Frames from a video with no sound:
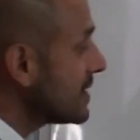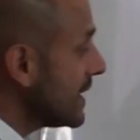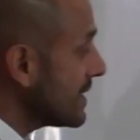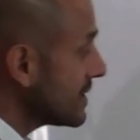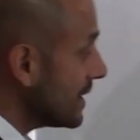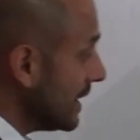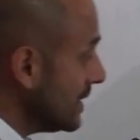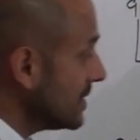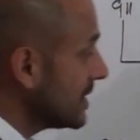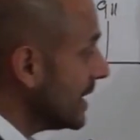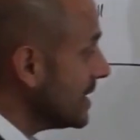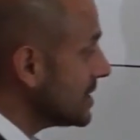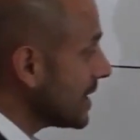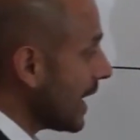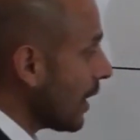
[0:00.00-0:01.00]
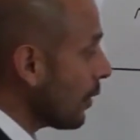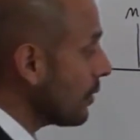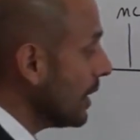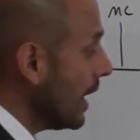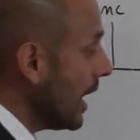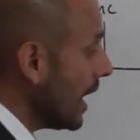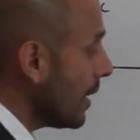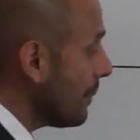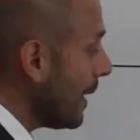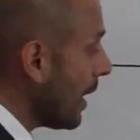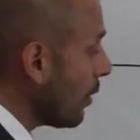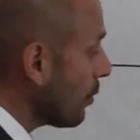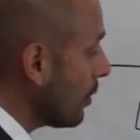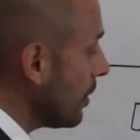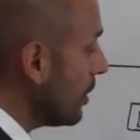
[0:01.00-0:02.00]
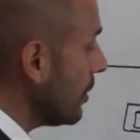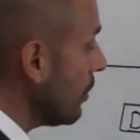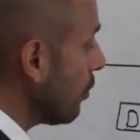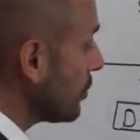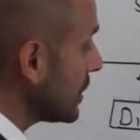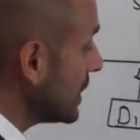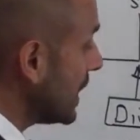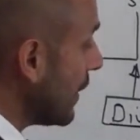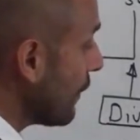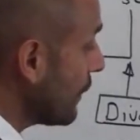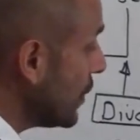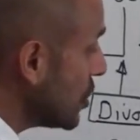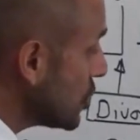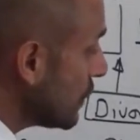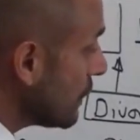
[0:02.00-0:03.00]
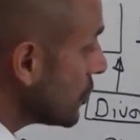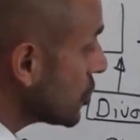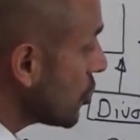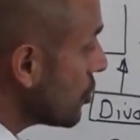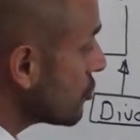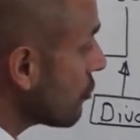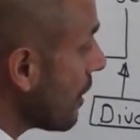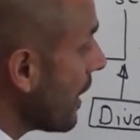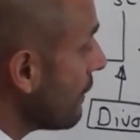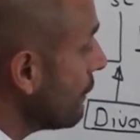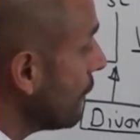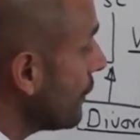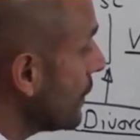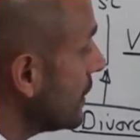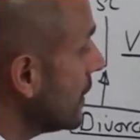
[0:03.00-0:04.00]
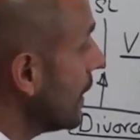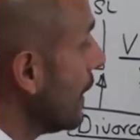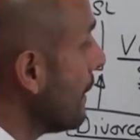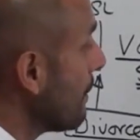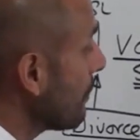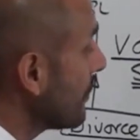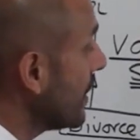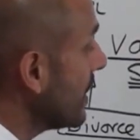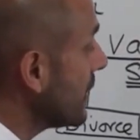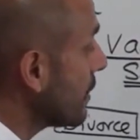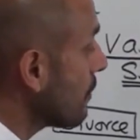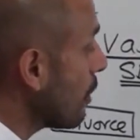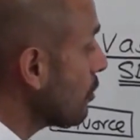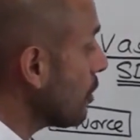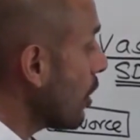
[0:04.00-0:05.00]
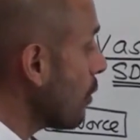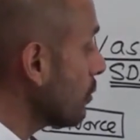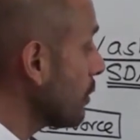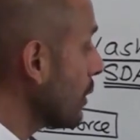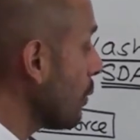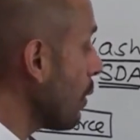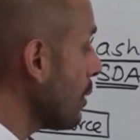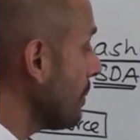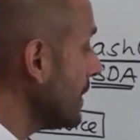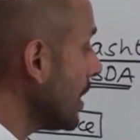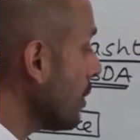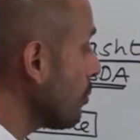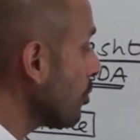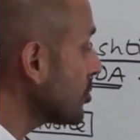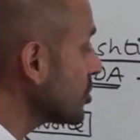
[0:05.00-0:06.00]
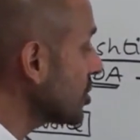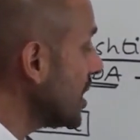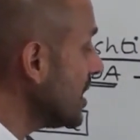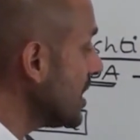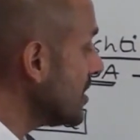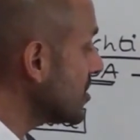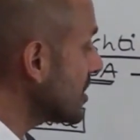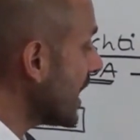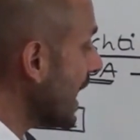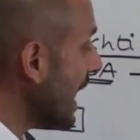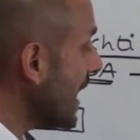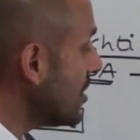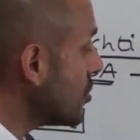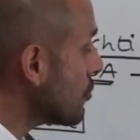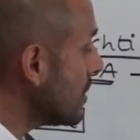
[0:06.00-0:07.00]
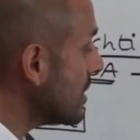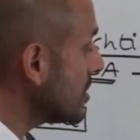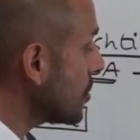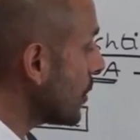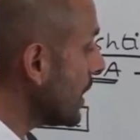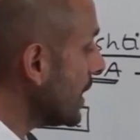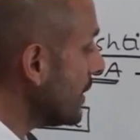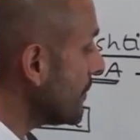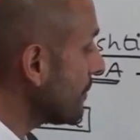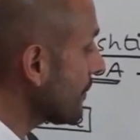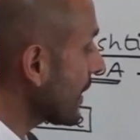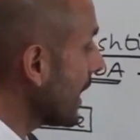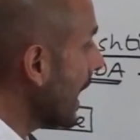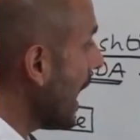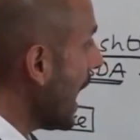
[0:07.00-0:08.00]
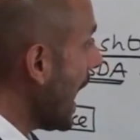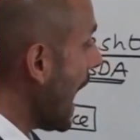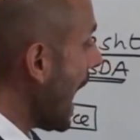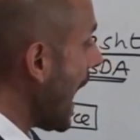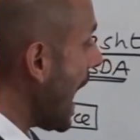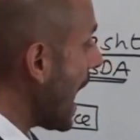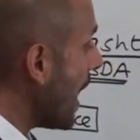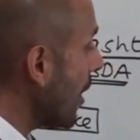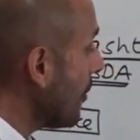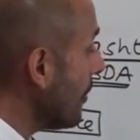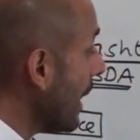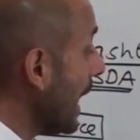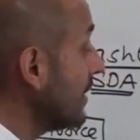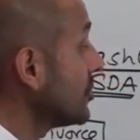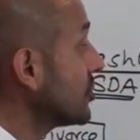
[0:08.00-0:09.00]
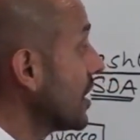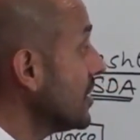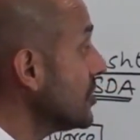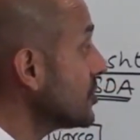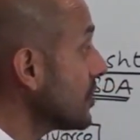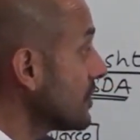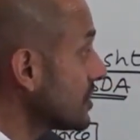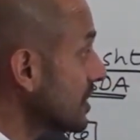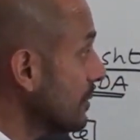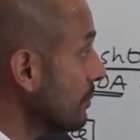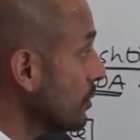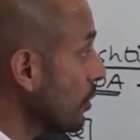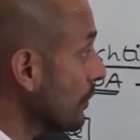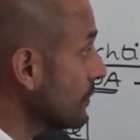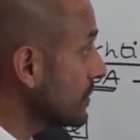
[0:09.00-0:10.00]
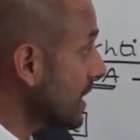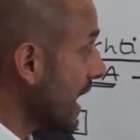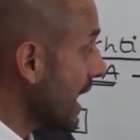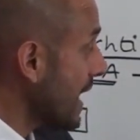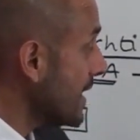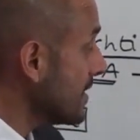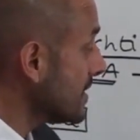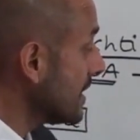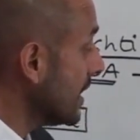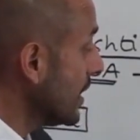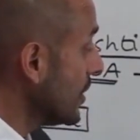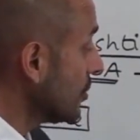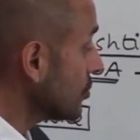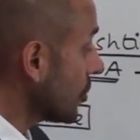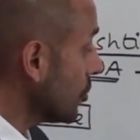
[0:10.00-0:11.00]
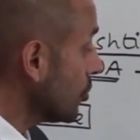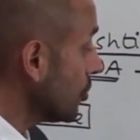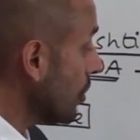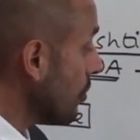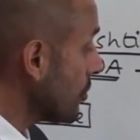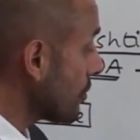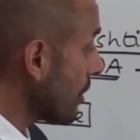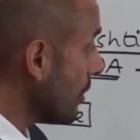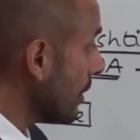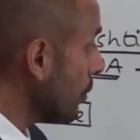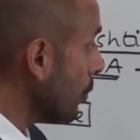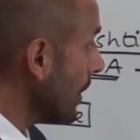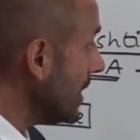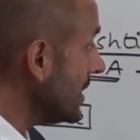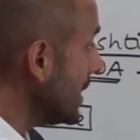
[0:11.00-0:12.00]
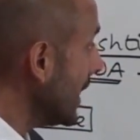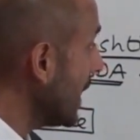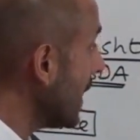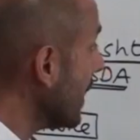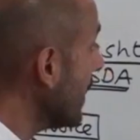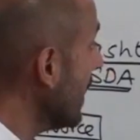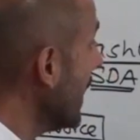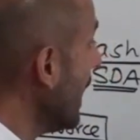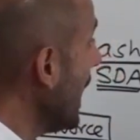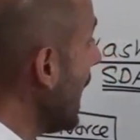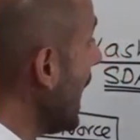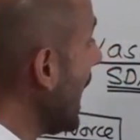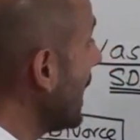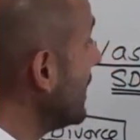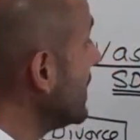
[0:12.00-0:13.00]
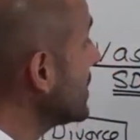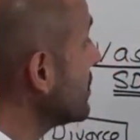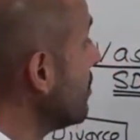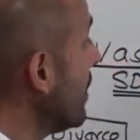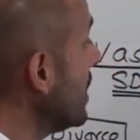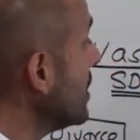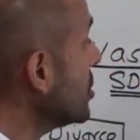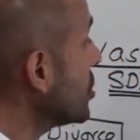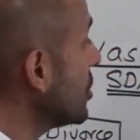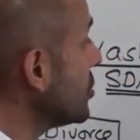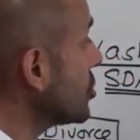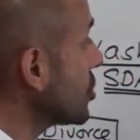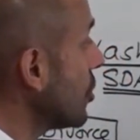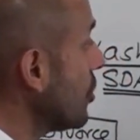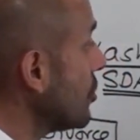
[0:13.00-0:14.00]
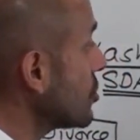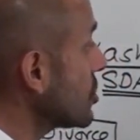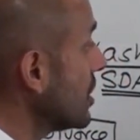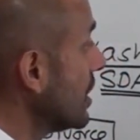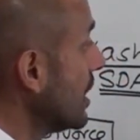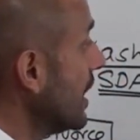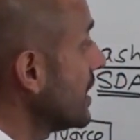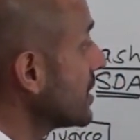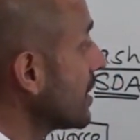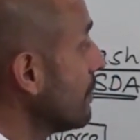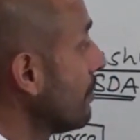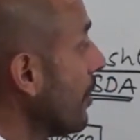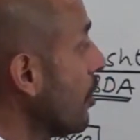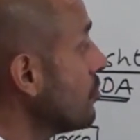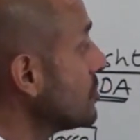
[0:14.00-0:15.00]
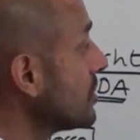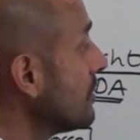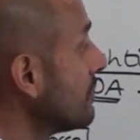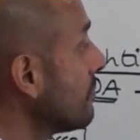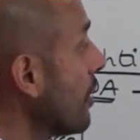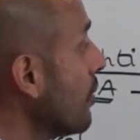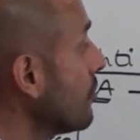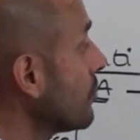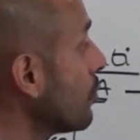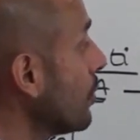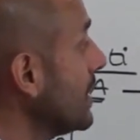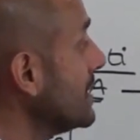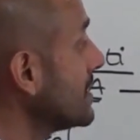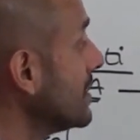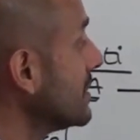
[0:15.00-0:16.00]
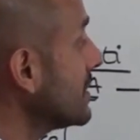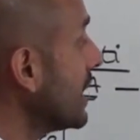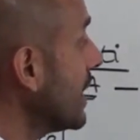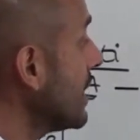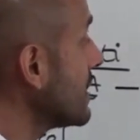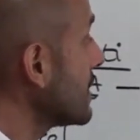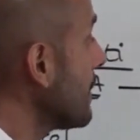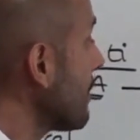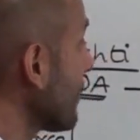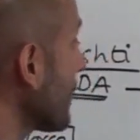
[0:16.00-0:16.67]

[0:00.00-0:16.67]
this in detail about what the definition of the church triumphant, that there will be no more sinners that enter into it, and sinners are a symbol of tares, so you know there are only wheat here, and this militant church is composed of both wheat and tares.